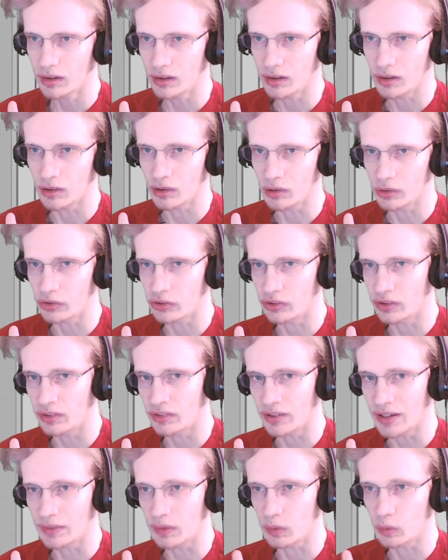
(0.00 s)
oh geez,
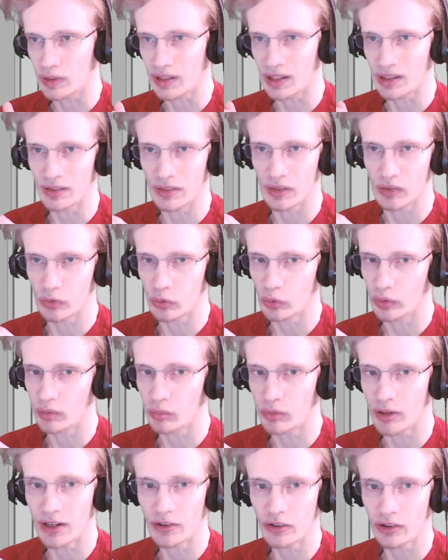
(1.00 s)
I have to work on 3
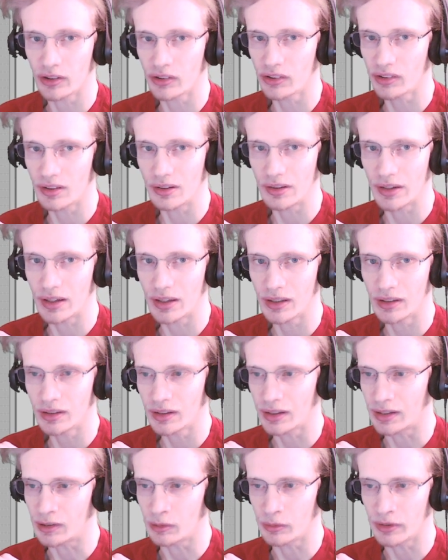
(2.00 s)
projects today.
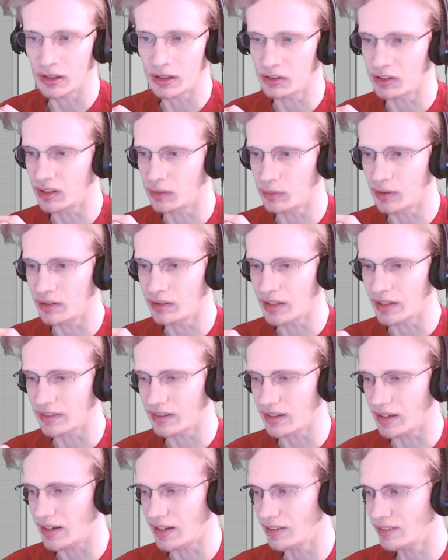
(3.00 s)
I don't want to think about like
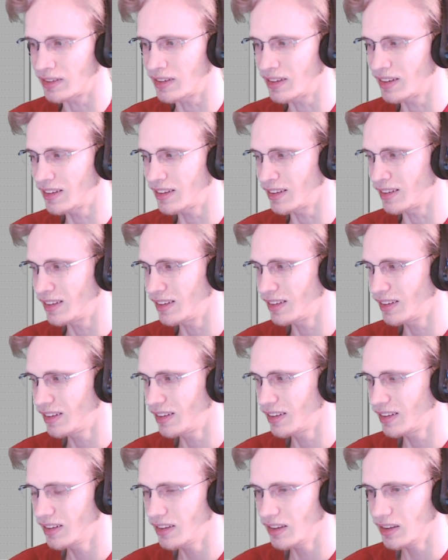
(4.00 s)
that.
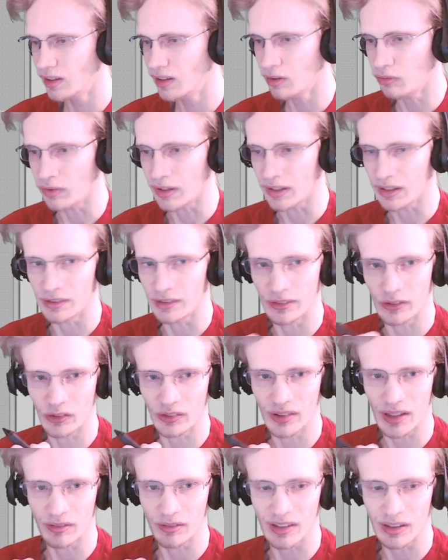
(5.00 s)
If I can
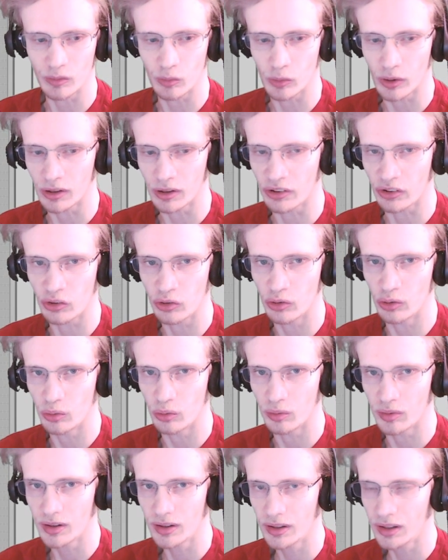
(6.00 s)
just have like 1 or
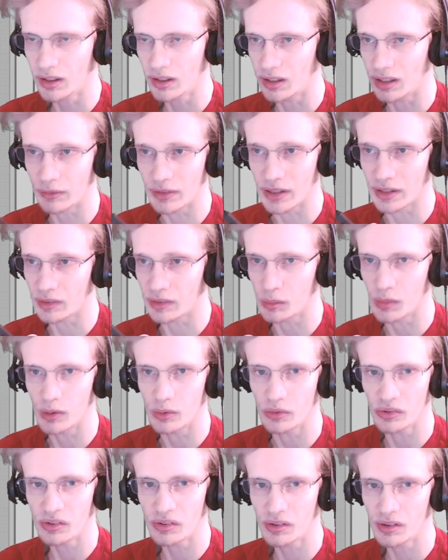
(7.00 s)
2, even at the
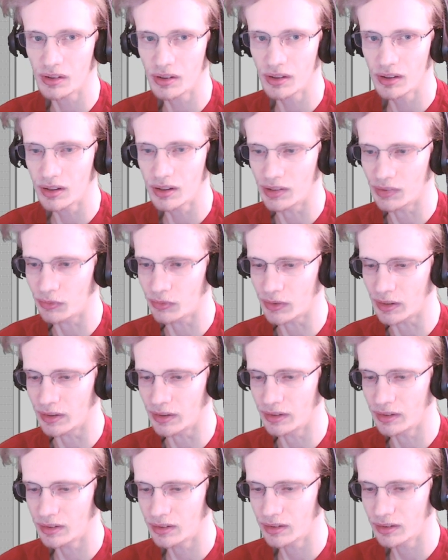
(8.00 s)
most, it's
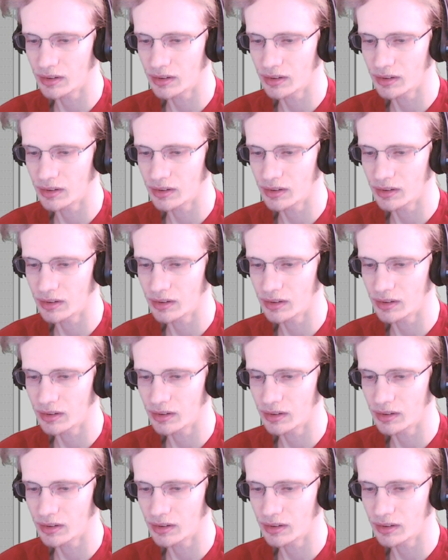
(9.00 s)
fun.